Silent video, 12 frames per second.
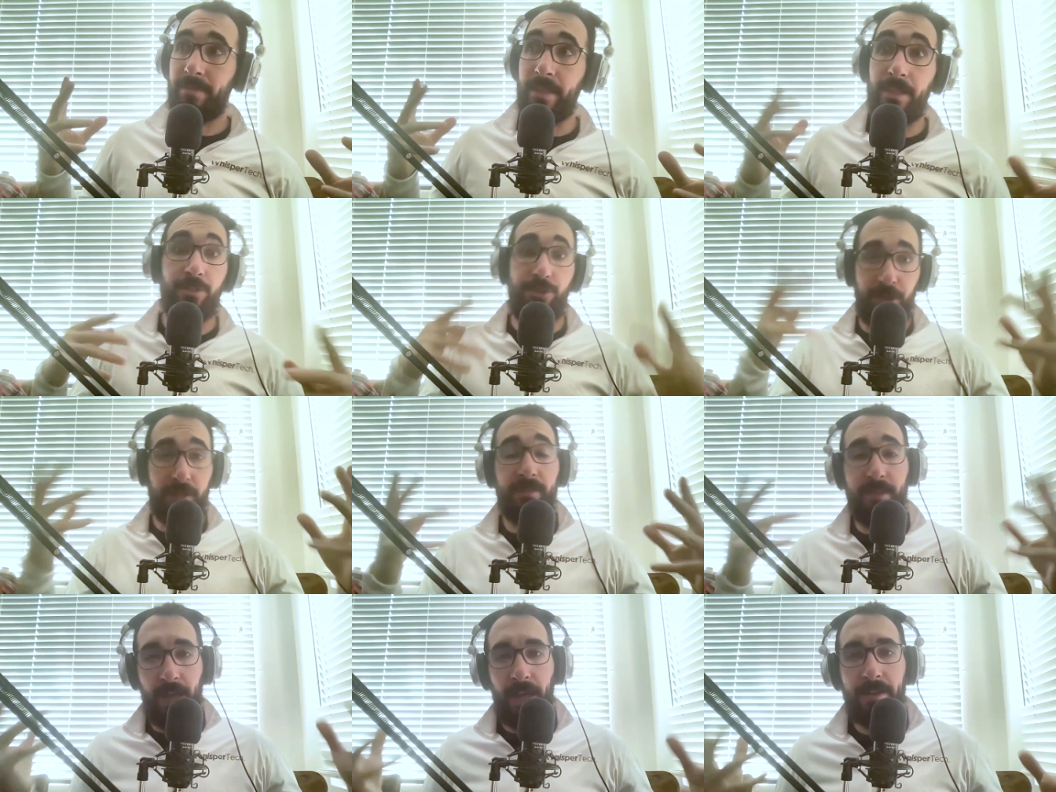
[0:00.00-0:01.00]
is
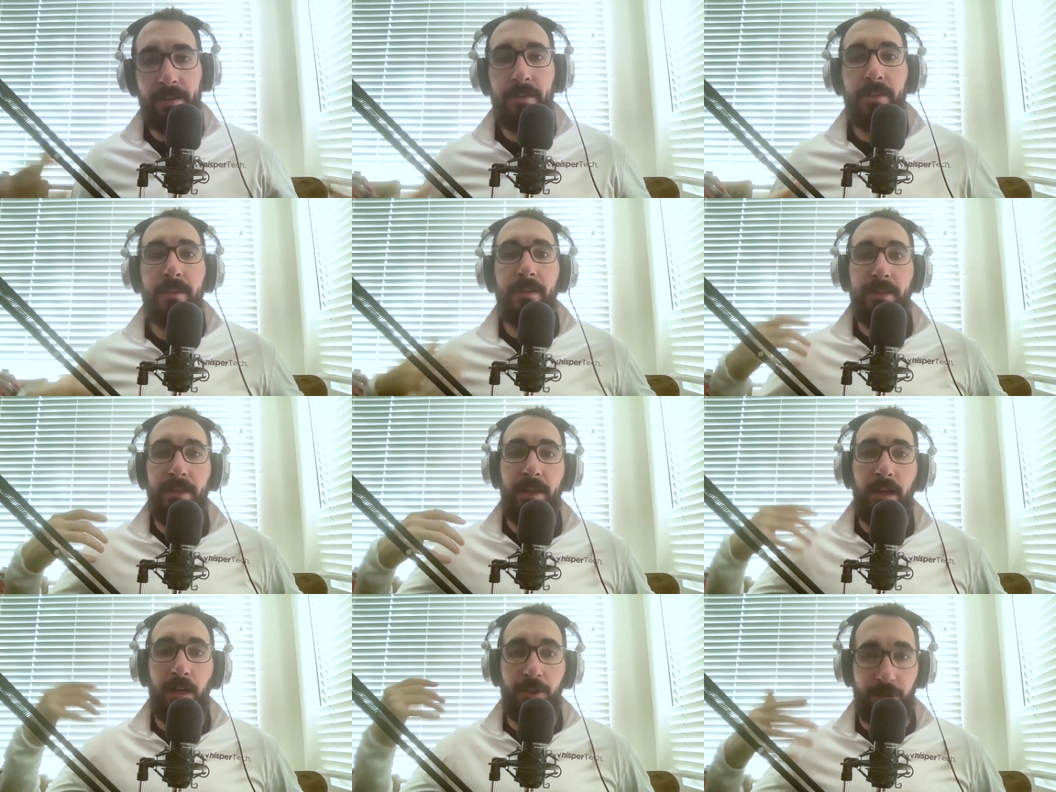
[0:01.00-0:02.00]
just that,
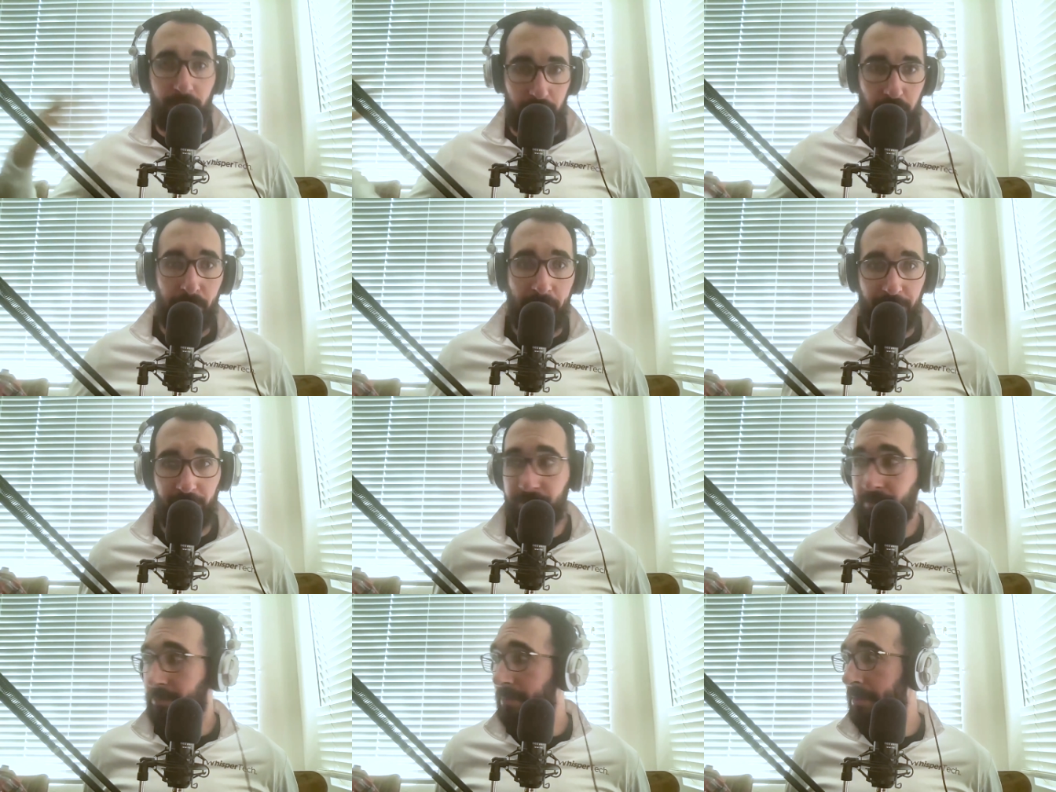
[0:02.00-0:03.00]
a general measure.
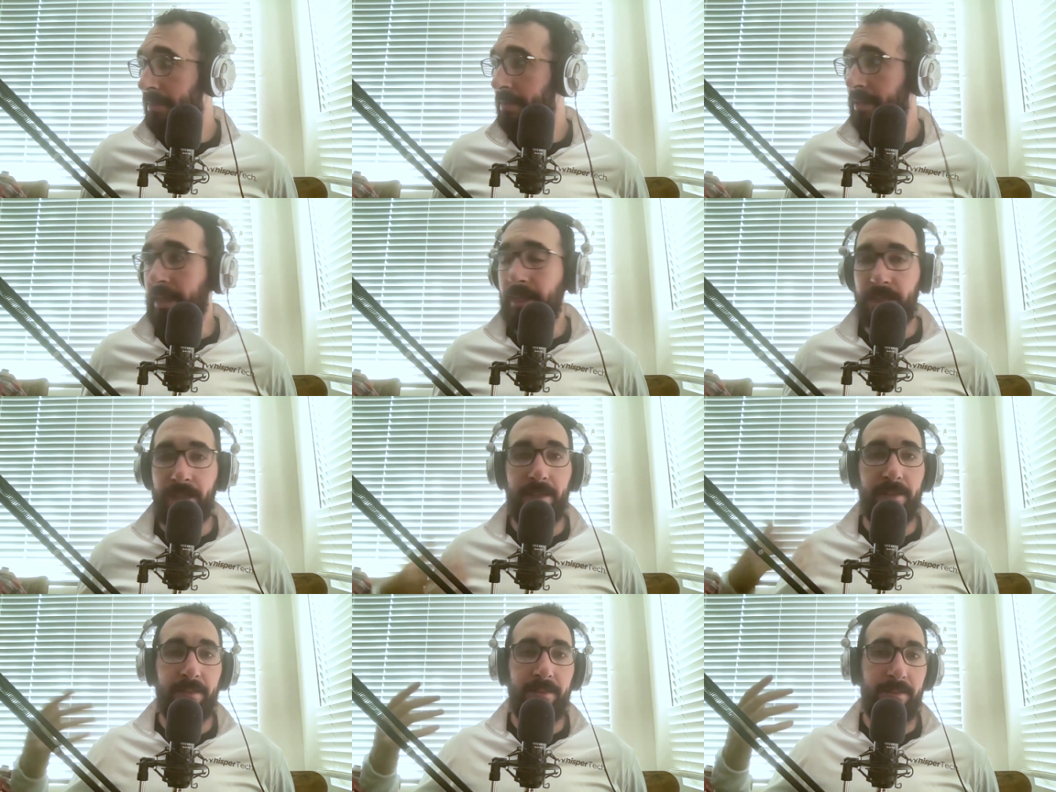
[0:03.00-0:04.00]
It
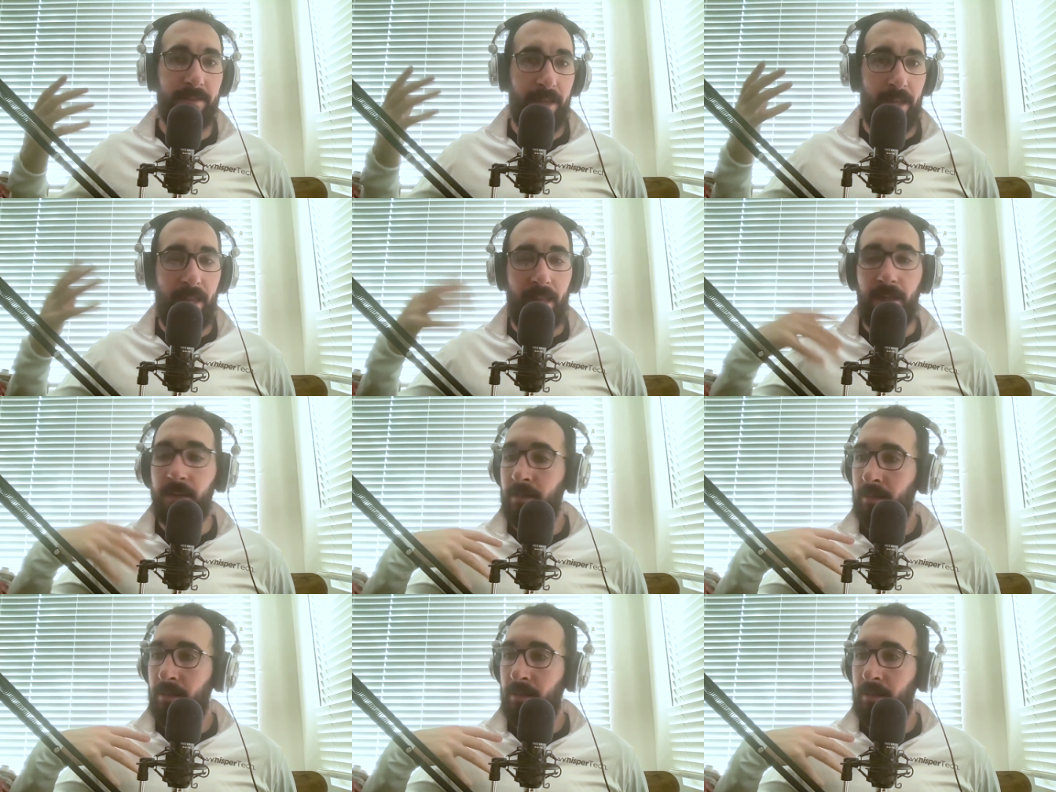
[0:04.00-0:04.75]
is a